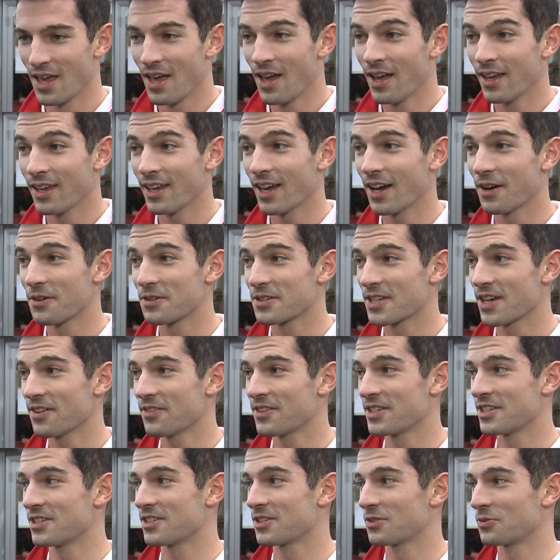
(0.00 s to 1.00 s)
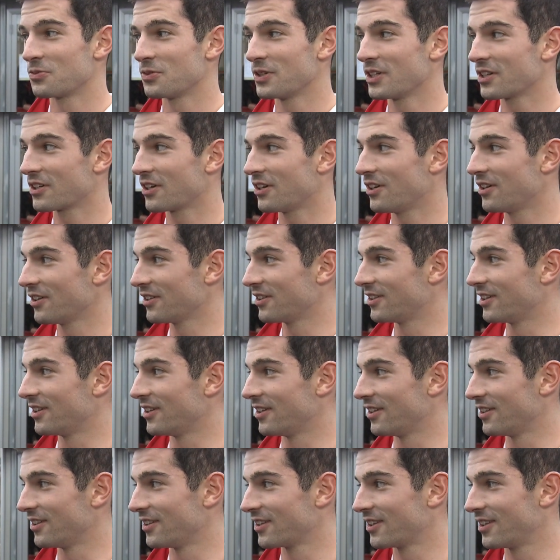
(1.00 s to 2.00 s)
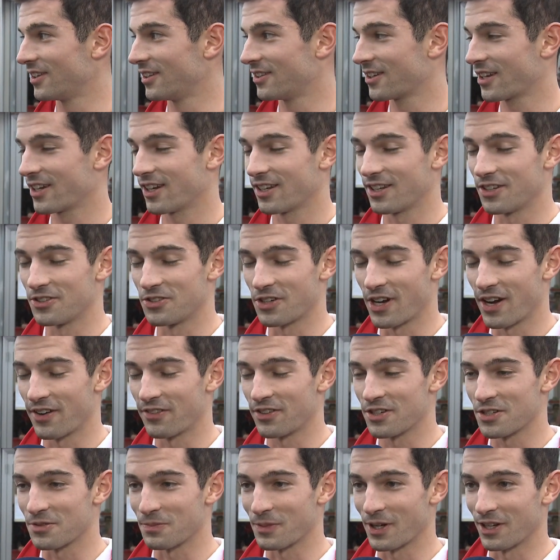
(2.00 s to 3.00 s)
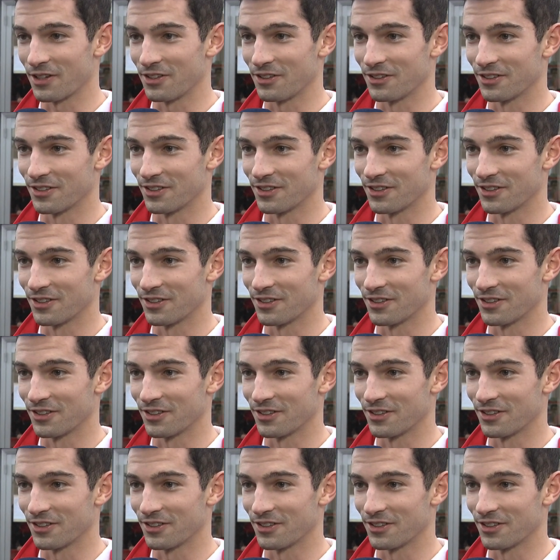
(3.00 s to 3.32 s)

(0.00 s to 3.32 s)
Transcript: Yeah, I was having to recall the kind of driver's manual.